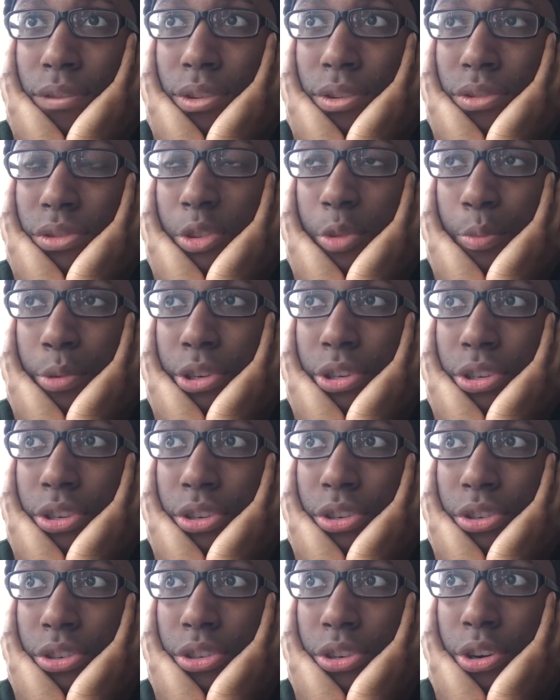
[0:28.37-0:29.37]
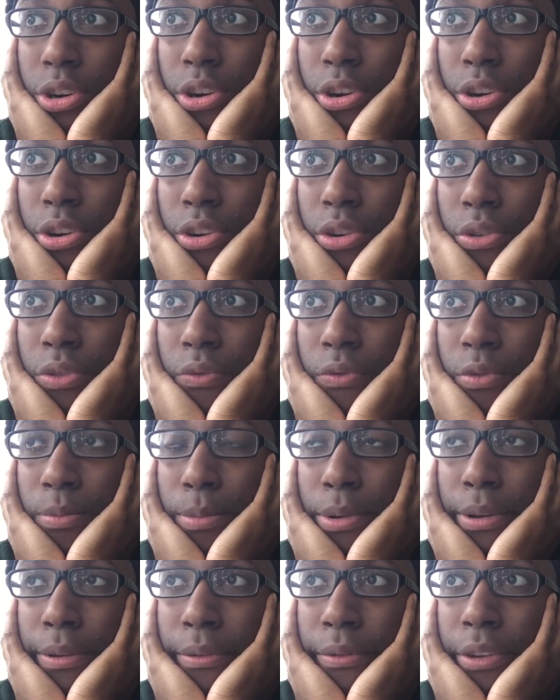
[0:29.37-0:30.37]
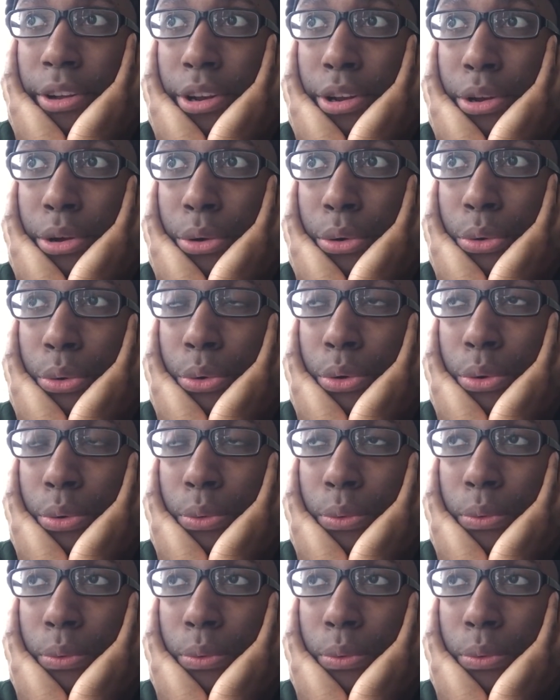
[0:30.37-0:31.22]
so much concern for my fellow